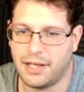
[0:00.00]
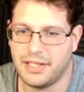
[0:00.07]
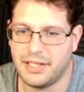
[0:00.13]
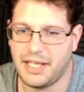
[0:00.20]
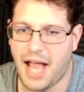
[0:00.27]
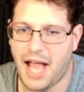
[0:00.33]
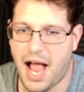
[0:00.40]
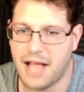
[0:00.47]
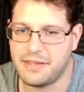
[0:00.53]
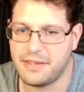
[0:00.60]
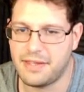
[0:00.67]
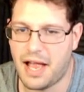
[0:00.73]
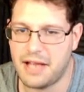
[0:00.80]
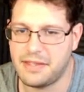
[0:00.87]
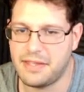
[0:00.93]
Yeah, I
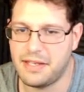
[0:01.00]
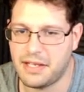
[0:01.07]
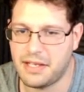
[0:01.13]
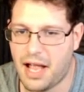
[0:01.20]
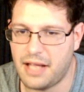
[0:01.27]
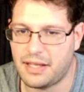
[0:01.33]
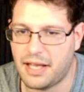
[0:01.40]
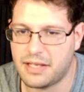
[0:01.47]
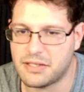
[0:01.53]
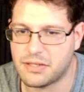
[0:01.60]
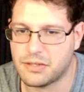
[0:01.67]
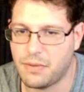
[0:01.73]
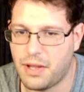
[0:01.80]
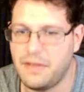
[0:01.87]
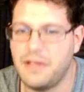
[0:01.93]
think I like,
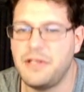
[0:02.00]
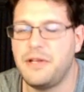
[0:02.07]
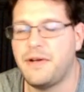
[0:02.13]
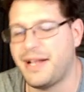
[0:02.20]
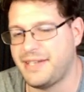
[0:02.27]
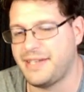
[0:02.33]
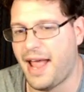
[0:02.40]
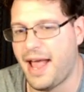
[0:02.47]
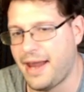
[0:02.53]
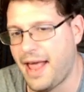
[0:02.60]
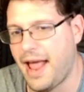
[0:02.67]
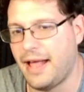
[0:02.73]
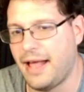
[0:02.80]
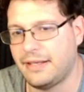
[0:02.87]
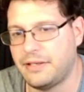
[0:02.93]
and then you got Dan
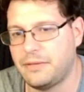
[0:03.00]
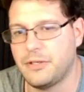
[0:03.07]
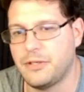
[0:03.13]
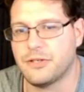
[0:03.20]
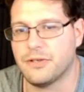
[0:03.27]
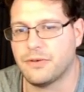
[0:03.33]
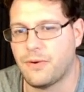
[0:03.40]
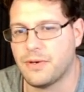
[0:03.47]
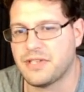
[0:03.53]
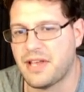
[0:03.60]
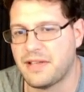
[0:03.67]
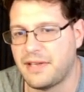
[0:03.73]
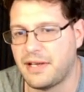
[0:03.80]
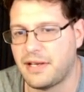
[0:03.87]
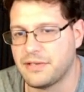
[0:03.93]
Halen, which of course
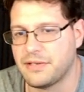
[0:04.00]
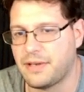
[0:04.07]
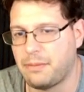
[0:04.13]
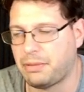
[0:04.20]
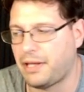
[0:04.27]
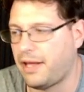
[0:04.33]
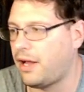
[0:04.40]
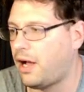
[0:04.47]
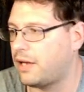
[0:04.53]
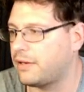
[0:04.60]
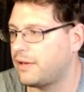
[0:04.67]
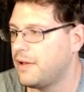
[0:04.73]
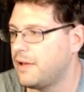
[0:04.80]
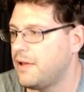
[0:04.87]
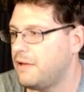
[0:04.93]
I think is a play on
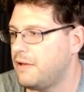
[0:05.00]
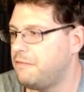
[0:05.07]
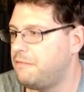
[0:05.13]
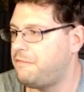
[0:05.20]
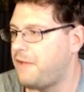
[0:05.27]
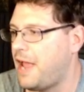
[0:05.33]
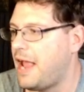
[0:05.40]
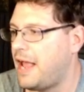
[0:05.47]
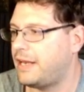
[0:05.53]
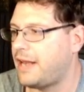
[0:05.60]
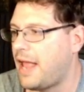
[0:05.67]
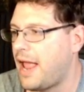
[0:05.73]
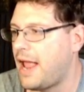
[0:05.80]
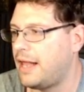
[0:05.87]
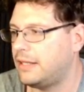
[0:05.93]
Van
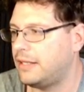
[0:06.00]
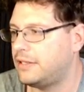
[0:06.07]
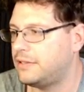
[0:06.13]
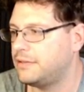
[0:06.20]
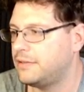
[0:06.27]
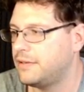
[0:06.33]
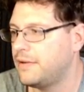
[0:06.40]
Halen.